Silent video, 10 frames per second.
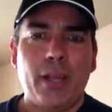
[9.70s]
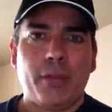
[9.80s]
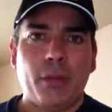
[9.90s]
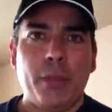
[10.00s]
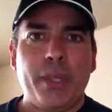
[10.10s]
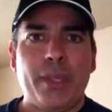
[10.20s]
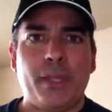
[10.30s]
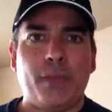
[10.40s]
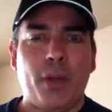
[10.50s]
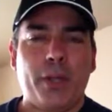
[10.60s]
for the
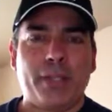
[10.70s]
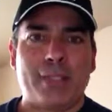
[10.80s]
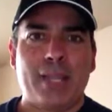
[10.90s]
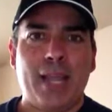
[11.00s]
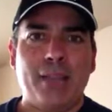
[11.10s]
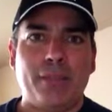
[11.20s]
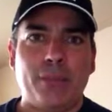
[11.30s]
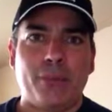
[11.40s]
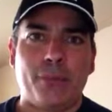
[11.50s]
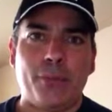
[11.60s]
weekend of August 9th
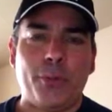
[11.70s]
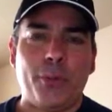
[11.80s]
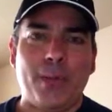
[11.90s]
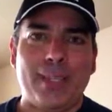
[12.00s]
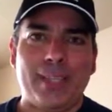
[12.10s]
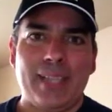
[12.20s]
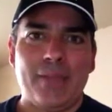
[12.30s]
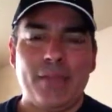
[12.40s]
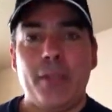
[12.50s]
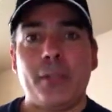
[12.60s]
through
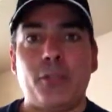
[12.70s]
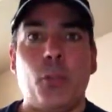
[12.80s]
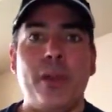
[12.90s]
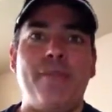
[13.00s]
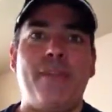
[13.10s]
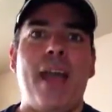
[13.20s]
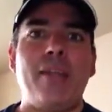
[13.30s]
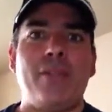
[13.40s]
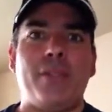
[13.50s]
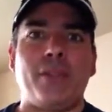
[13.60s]
11th. You know,
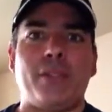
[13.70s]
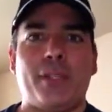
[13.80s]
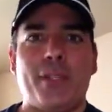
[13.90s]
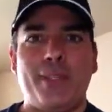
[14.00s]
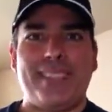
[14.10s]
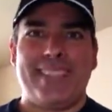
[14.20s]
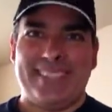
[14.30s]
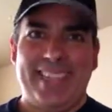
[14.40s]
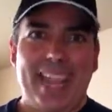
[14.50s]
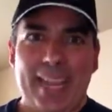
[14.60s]
25 years ago
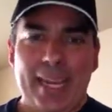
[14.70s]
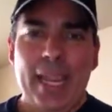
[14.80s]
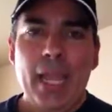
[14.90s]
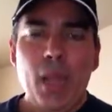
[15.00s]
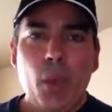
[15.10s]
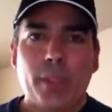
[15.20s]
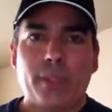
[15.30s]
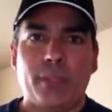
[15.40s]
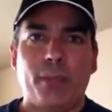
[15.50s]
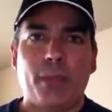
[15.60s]
today
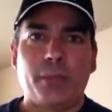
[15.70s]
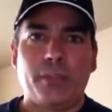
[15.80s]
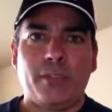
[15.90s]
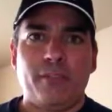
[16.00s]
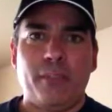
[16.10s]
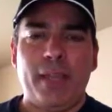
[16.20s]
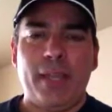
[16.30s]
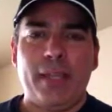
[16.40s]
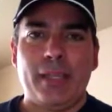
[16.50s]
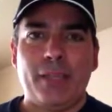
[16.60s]
was supposed to have
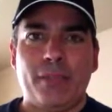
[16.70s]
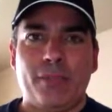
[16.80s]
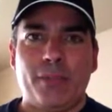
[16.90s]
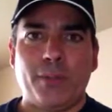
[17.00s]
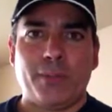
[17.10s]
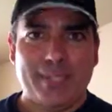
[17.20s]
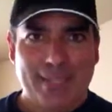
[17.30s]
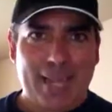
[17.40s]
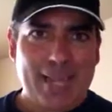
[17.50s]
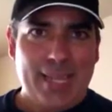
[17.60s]
been the first
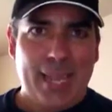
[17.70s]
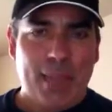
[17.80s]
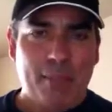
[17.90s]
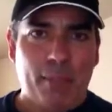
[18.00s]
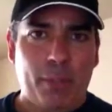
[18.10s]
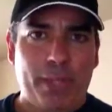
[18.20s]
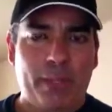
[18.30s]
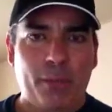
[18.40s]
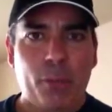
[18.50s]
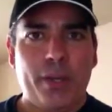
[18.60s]
night game
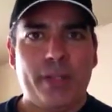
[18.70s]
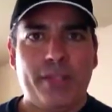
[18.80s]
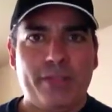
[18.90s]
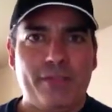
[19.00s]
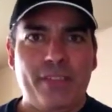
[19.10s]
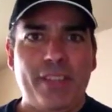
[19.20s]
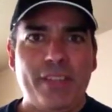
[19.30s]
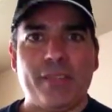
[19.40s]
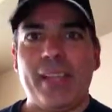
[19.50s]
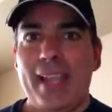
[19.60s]
played at Wrigley
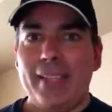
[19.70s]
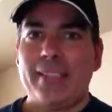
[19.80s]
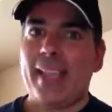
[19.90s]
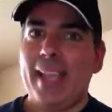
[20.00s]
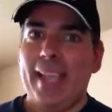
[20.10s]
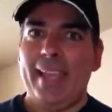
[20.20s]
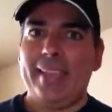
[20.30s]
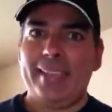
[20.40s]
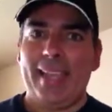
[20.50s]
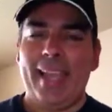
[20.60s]
Field, hence
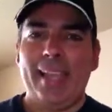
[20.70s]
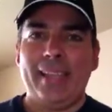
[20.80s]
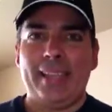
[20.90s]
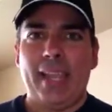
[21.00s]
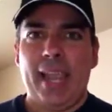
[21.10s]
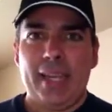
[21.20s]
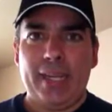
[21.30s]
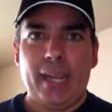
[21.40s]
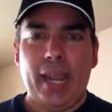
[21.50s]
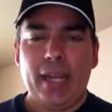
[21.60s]

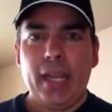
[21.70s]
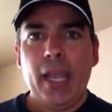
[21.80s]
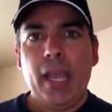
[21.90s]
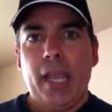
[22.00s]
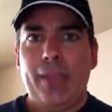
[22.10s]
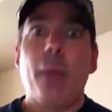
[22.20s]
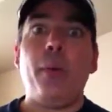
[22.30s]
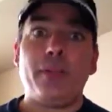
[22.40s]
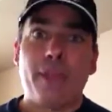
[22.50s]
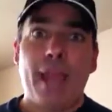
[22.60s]
8-8-88. And
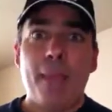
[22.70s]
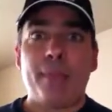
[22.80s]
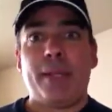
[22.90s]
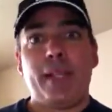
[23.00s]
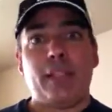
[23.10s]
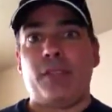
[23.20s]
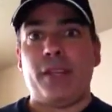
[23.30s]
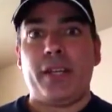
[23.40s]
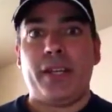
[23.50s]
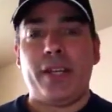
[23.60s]
that would have happened against
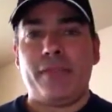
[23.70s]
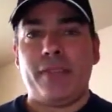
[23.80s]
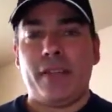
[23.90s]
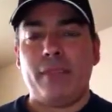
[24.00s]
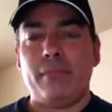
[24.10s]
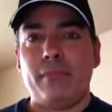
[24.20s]
Philadelphia.